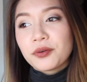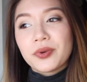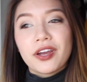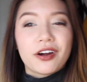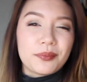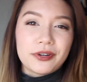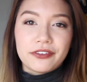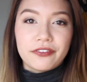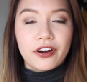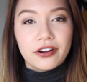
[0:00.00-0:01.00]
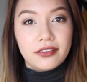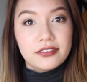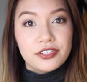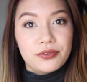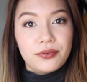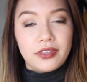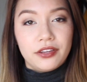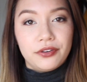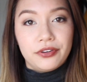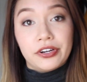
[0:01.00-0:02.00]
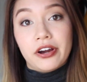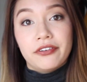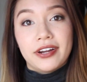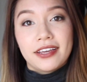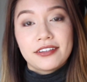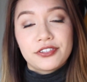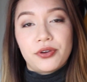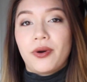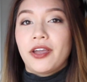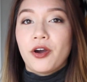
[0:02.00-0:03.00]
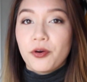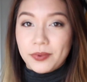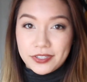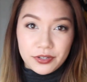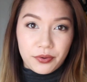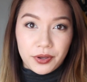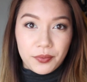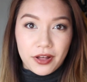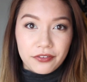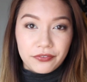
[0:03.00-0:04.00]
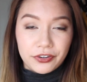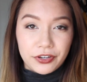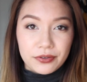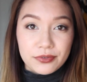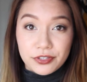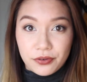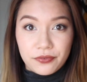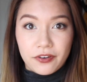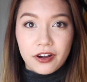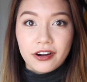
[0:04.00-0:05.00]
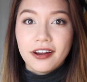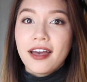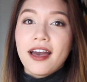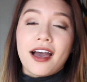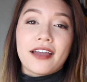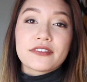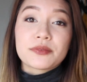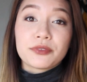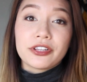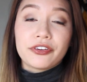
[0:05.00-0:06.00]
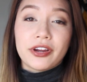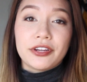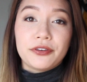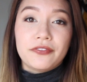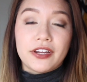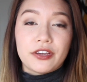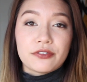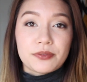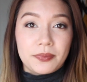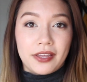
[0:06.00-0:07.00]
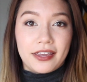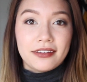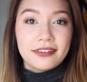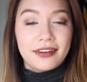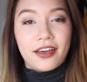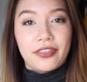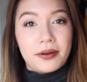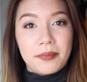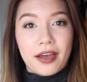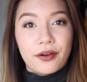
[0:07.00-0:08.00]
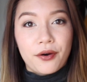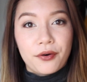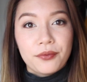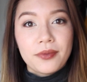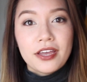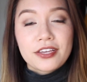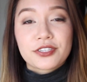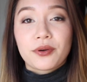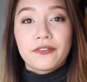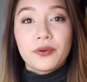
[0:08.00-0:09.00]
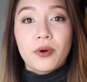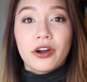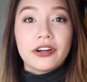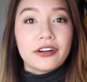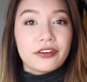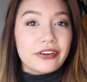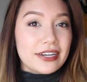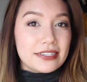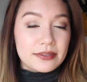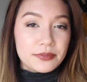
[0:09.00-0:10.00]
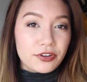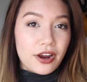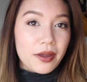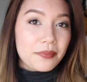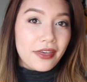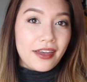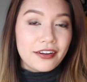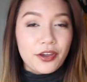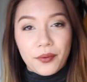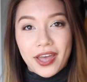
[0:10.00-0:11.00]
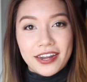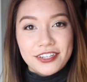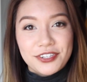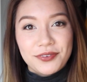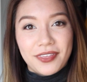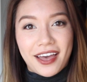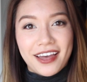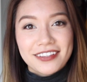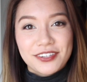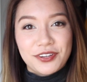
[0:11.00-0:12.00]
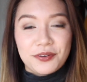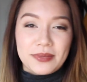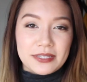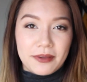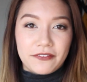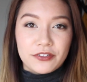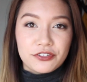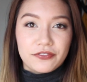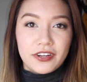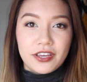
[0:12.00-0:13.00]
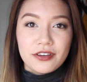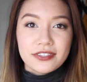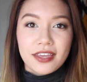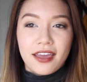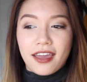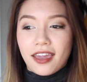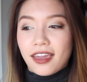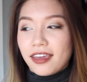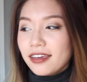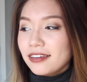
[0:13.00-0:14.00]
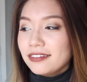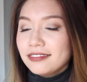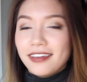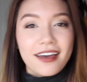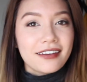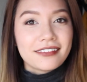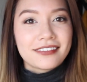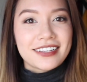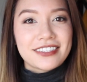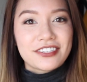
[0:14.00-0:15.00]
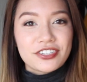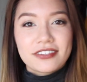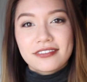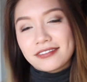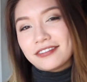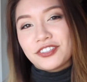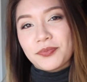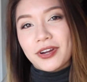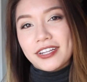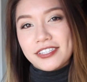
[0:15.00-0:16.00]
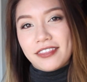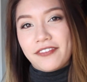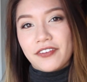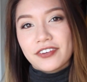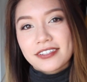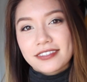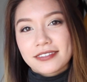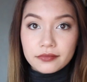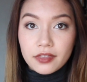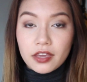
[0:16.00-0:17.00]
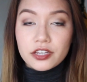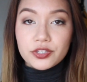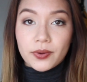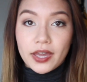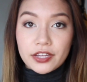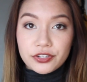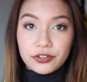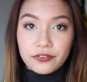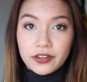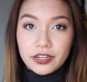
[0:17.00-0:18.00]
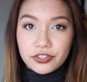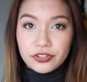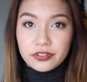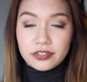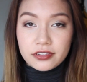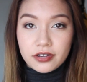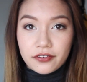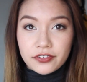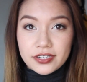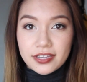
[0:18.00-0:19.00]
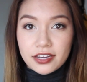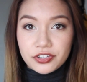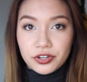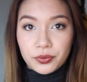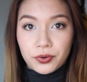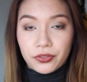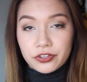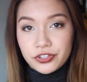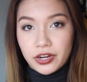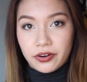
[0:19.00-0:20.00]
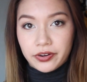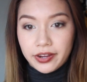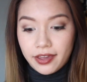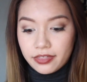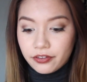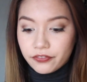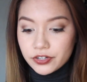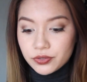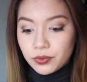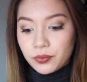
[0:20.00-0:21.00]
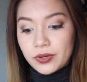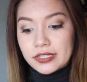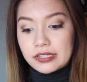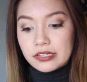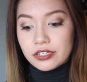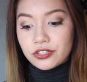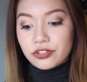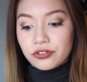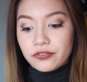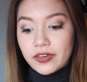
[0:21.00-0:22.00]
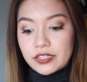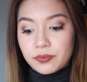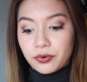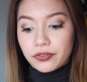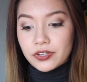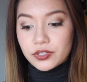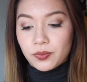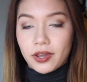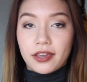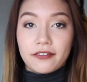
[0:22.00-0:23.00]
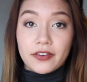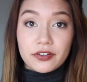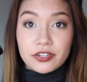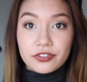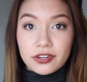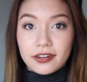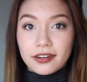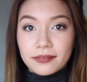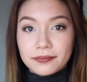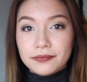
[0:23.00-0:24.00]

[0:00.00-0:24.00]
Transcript: We are pretty far into the new year already, so I hope it's going well for you so far. I have some really great new videos planned now that I'm back home, so if you aren't already subscribed, then go ahead and do that so you don't miss my future videos. And yeah, let's just jump right into the favorites. So I had two foundation discoveries last year worth sharing, and the first one was the Too Faced Born This Way foundation.